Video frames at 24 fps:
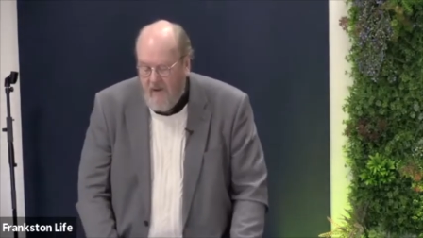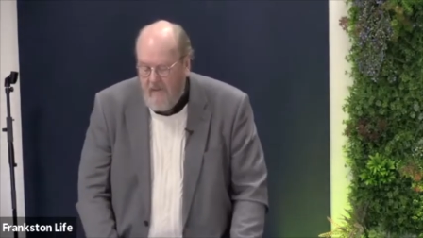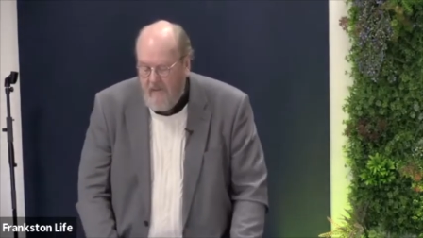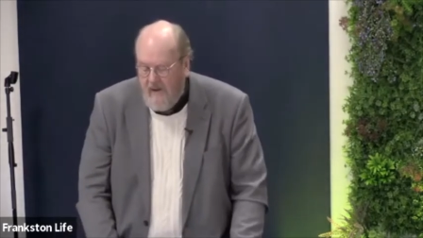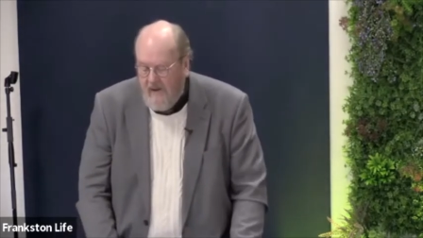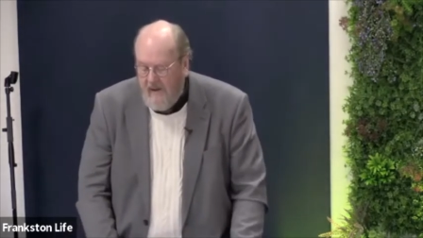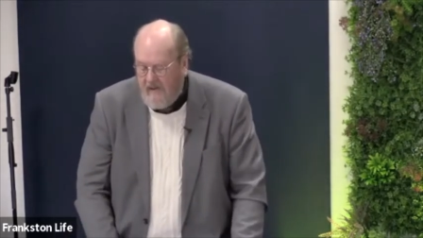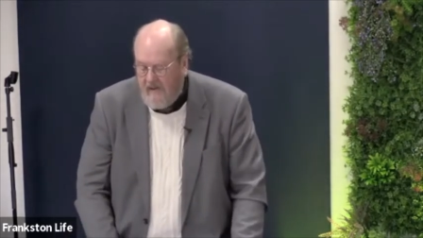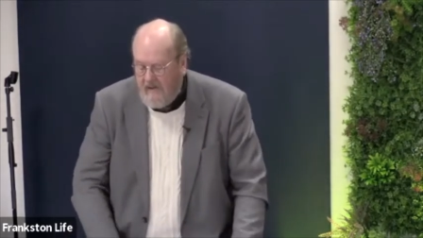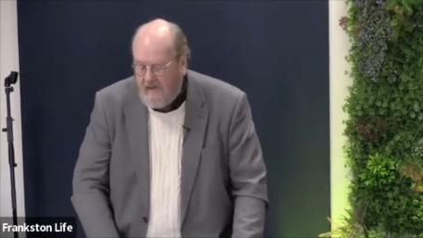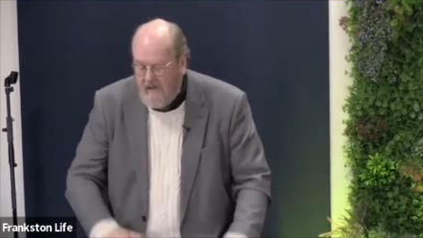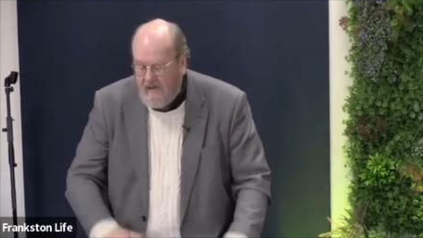He
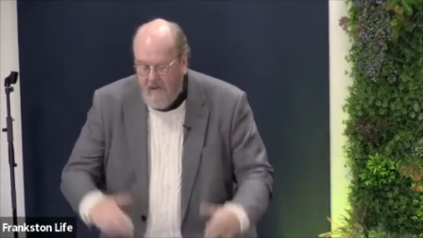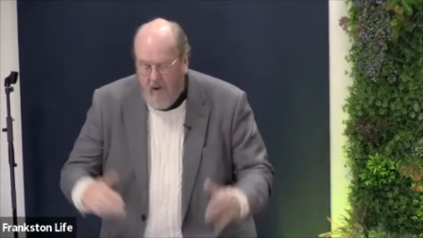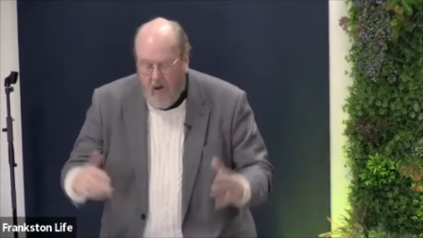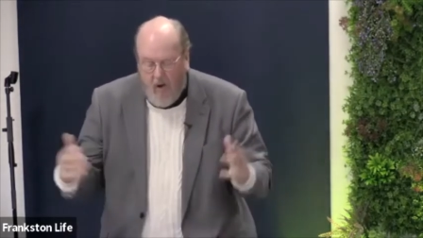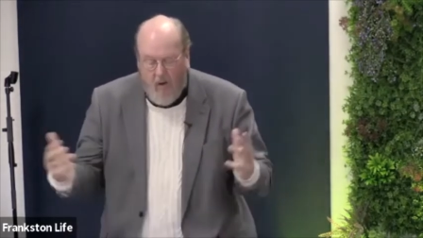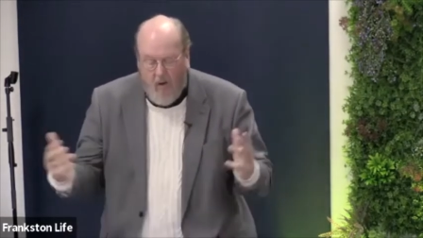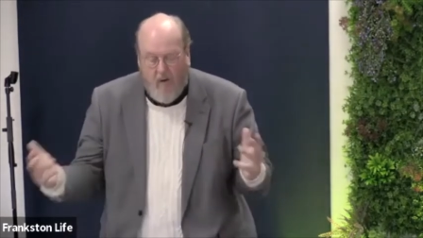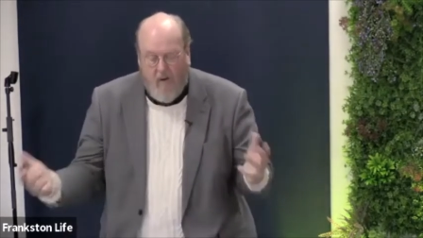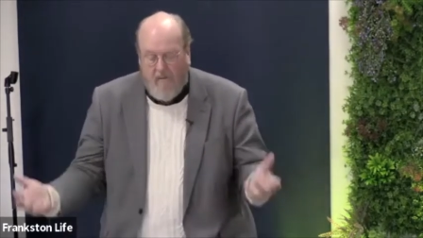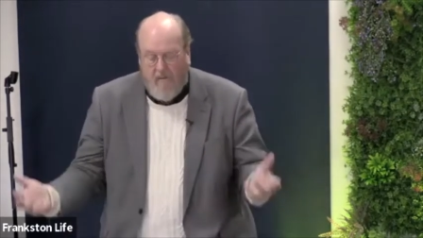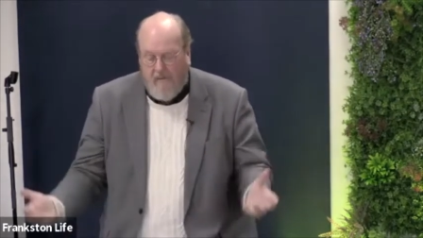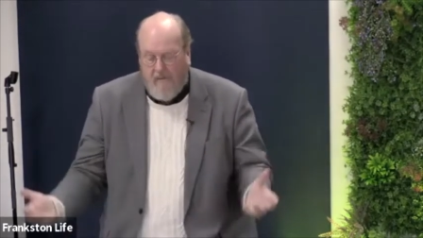doesn't
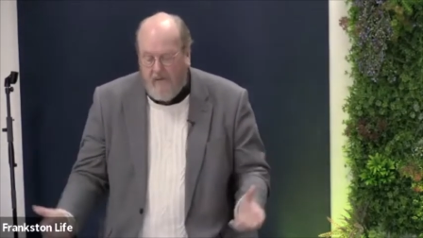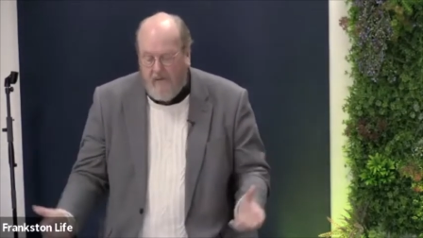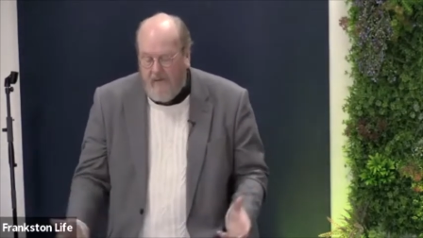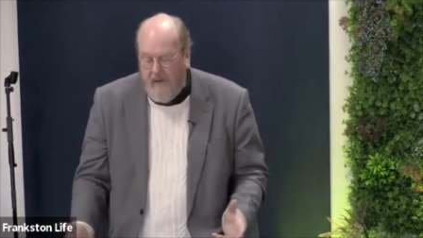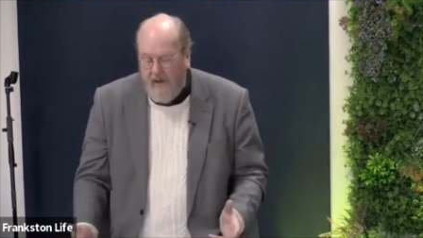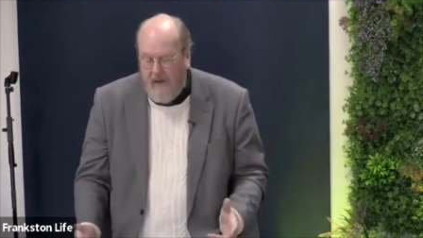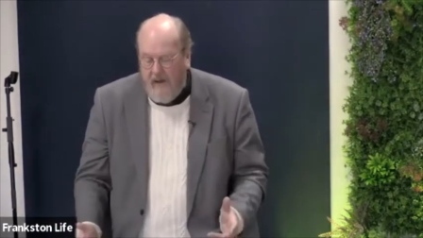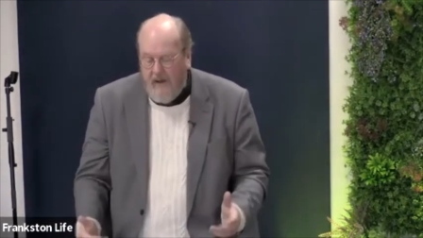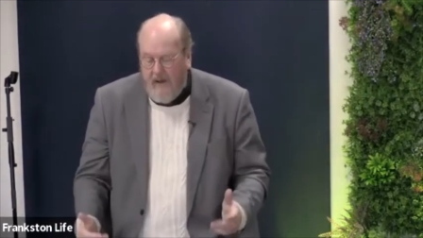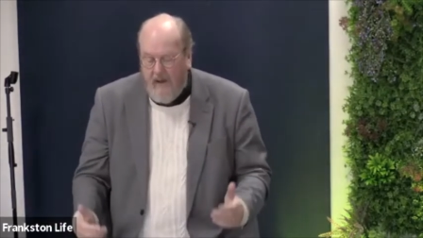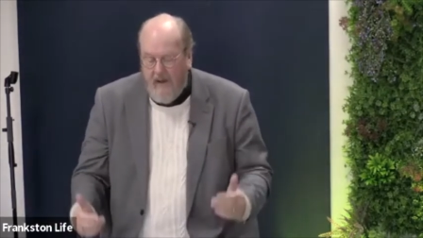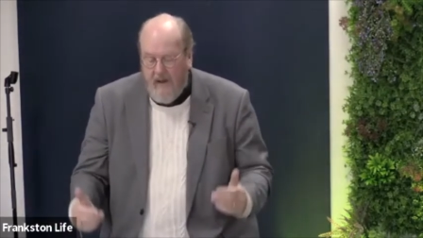know
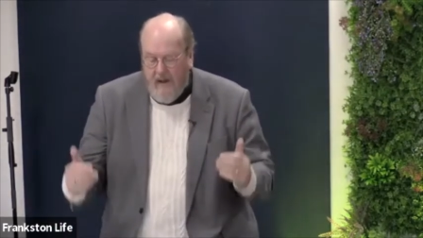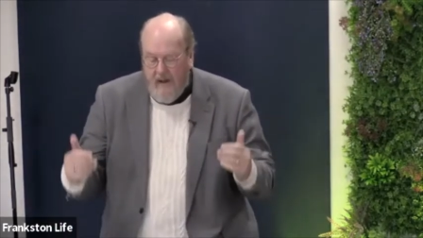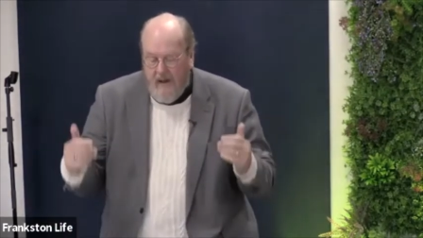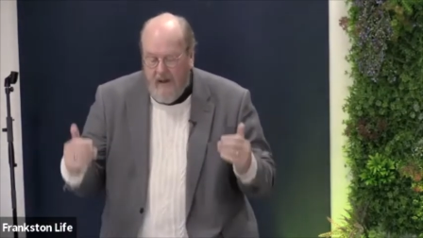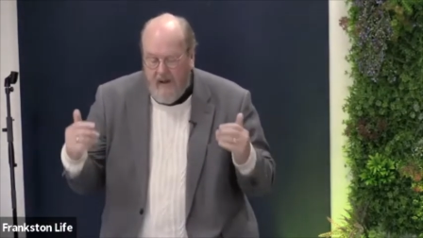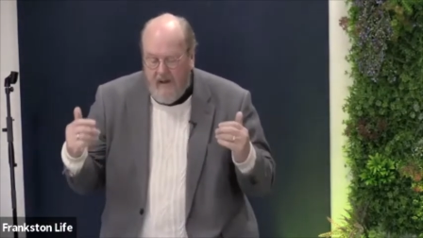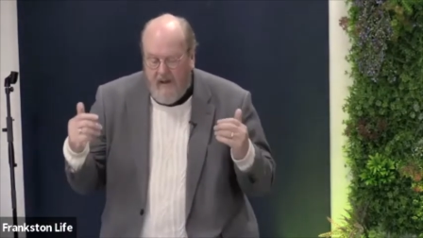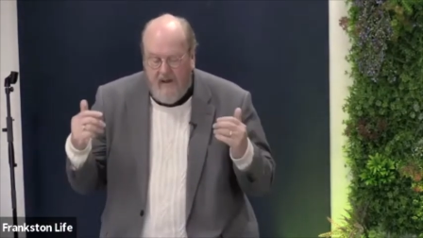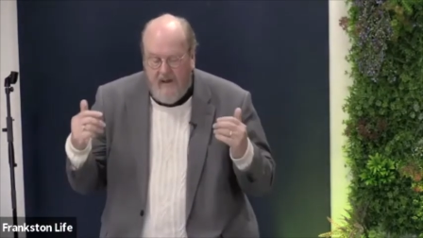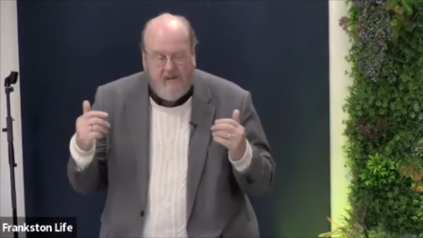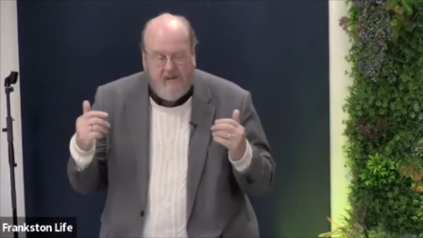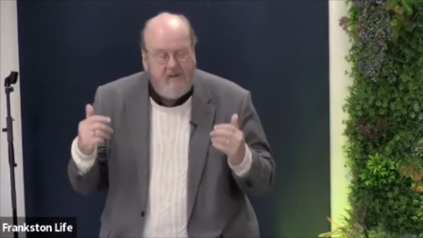everything
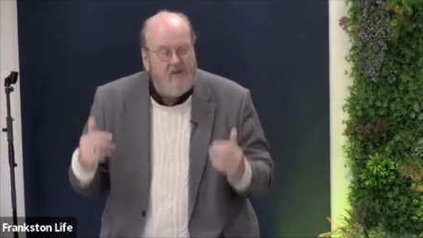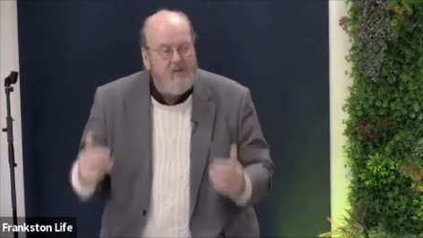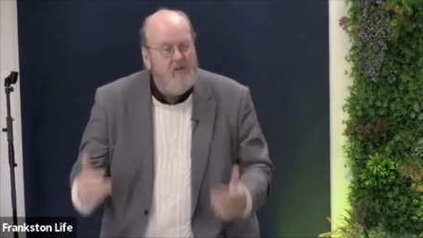and he is